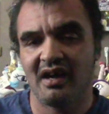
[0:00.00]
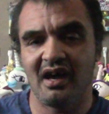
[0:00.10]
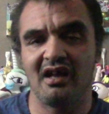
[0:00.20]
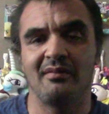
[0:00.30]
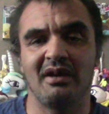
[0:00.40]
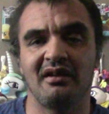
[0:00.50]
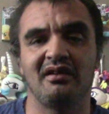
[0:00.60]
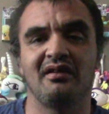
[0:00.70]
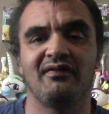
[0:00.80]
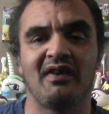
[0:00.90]

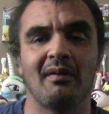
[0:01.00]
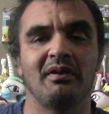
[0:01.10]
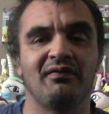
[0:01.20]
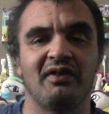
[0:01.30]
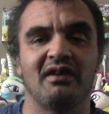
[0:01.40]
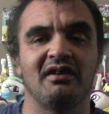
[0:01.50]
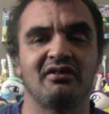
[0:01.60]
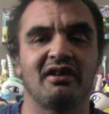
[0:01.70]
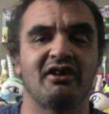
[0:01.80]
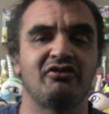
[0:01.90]
animated, family-friendly
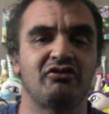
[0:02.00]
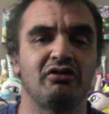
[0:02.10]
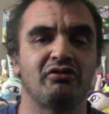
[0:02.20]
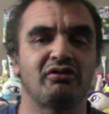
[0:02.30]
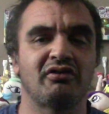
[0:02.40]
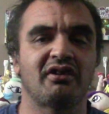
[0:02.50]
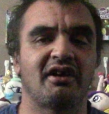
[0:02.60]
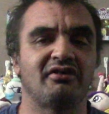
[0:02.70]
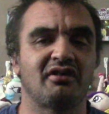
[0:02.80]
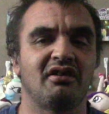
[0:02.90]
slash children
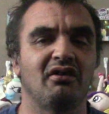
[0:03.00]
slash